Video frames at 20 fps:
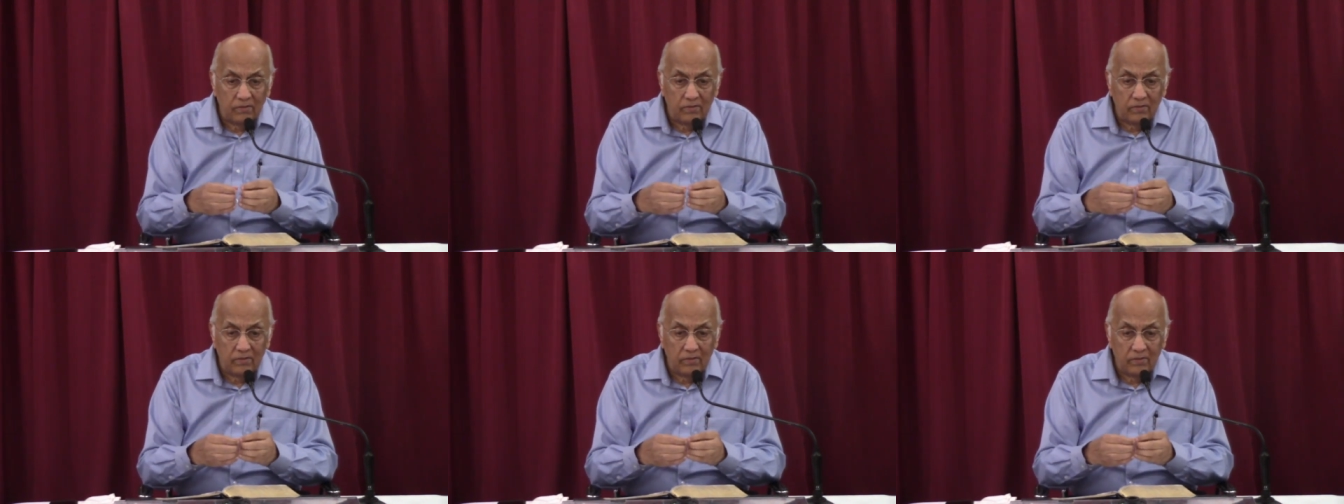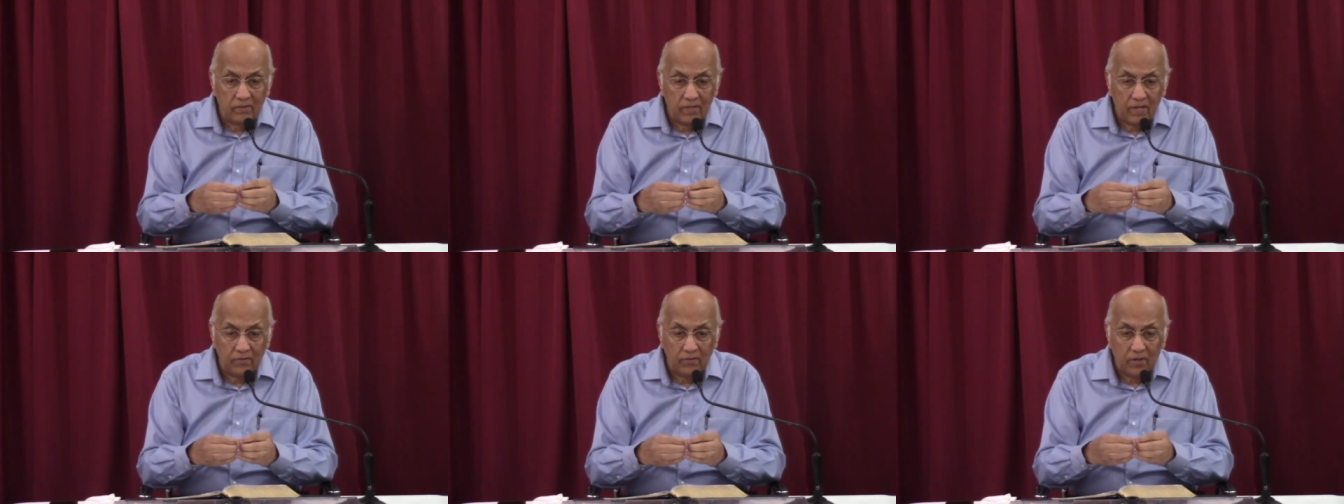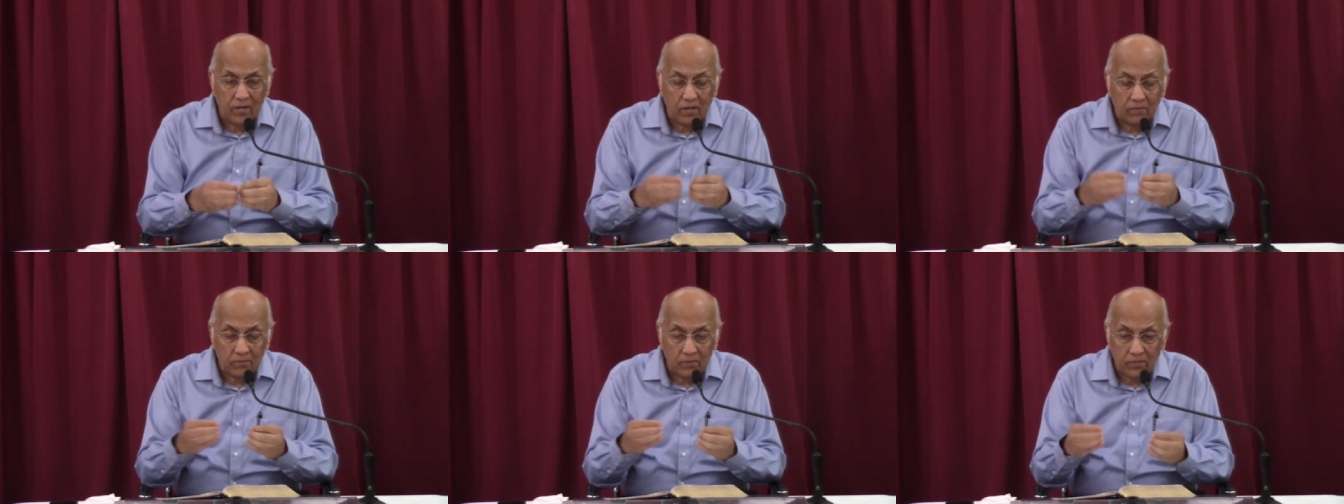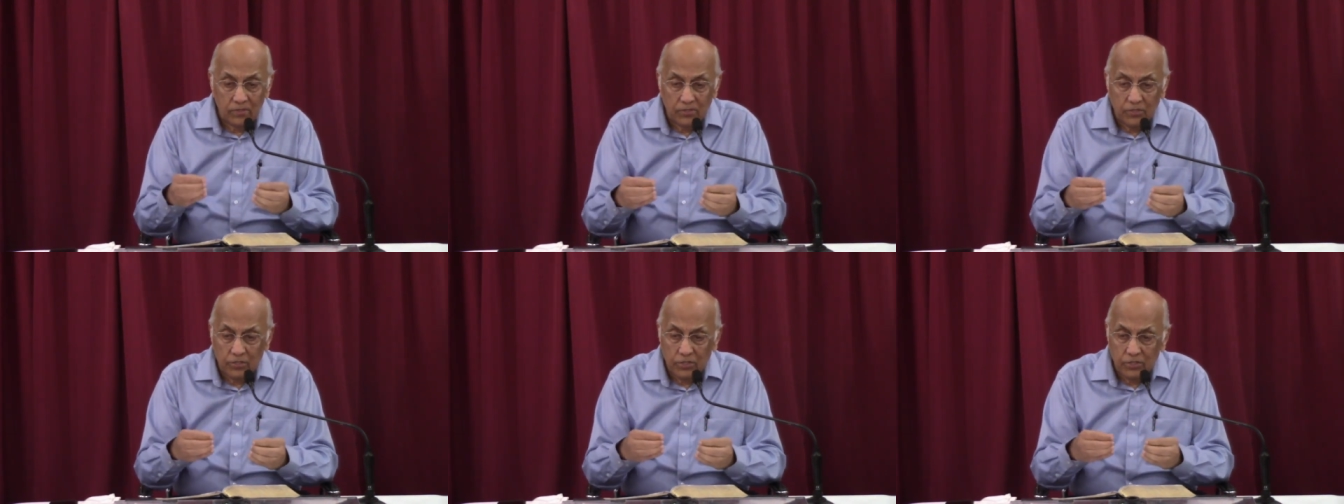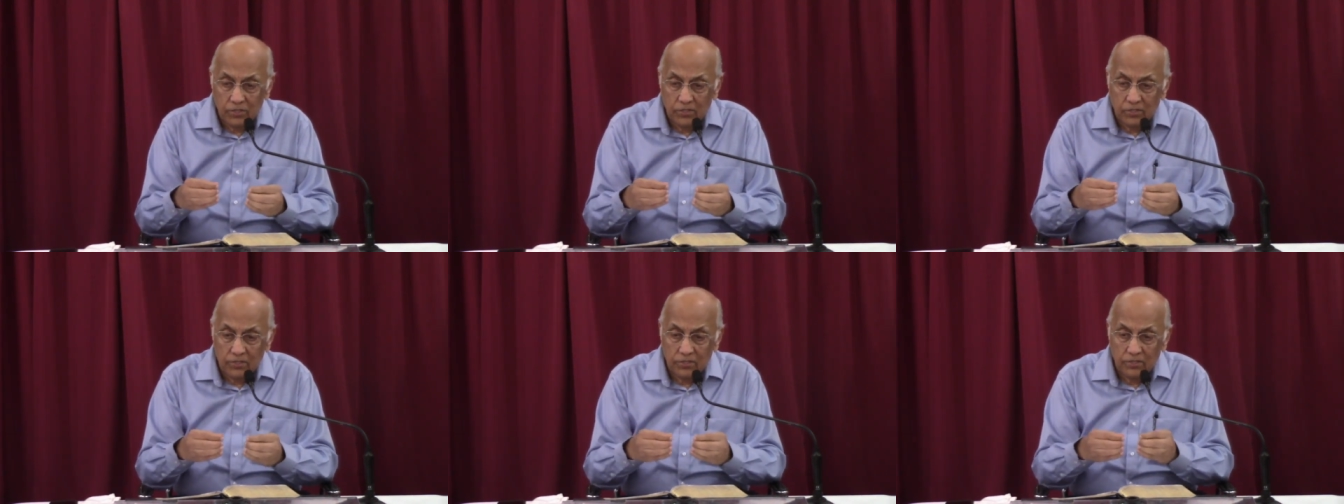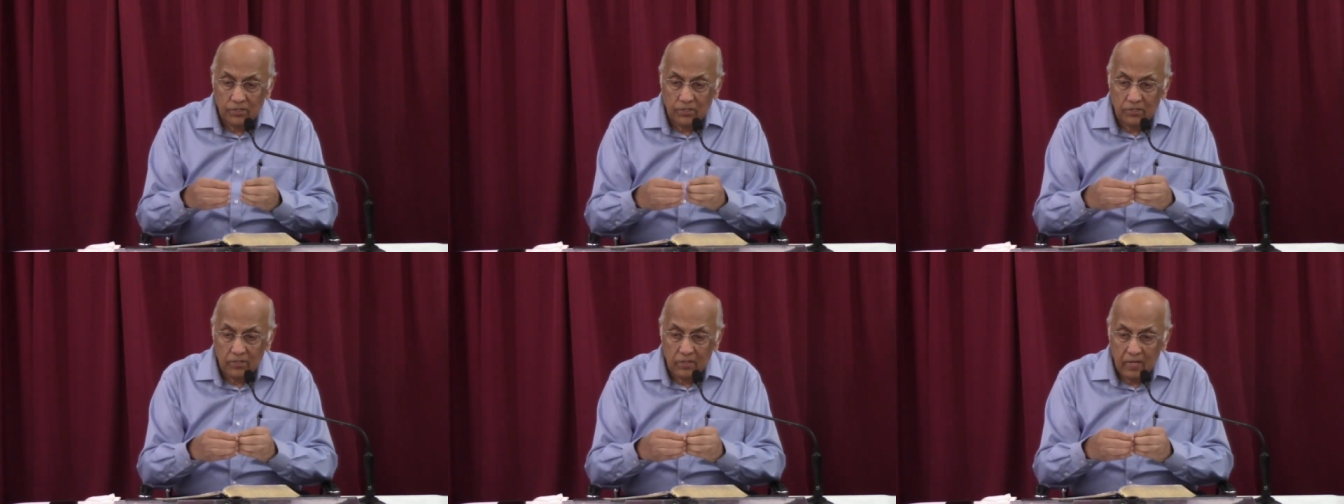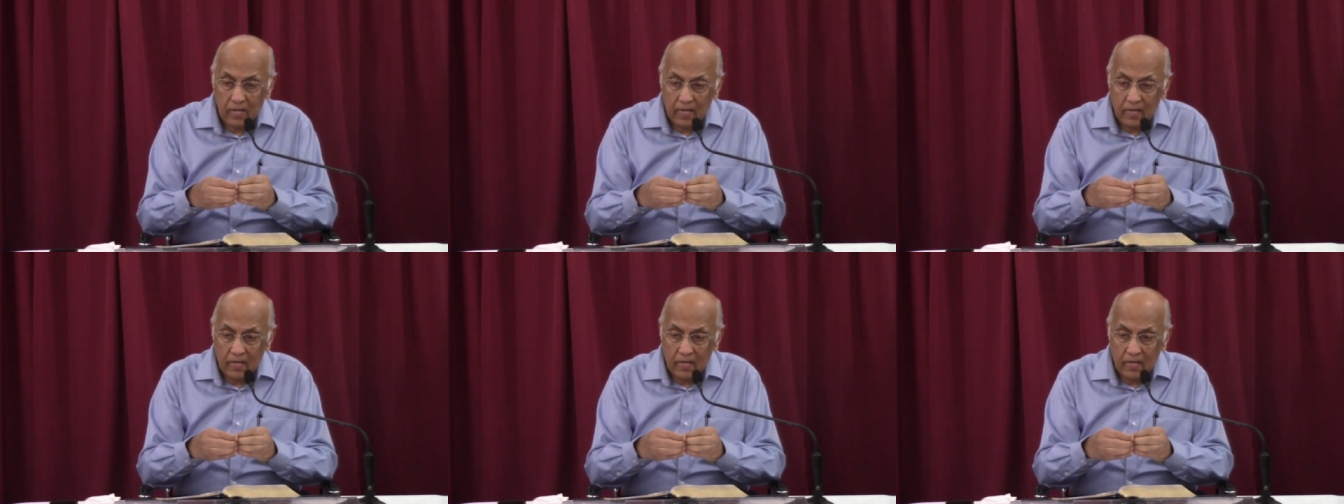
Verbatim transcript: Have you come to the church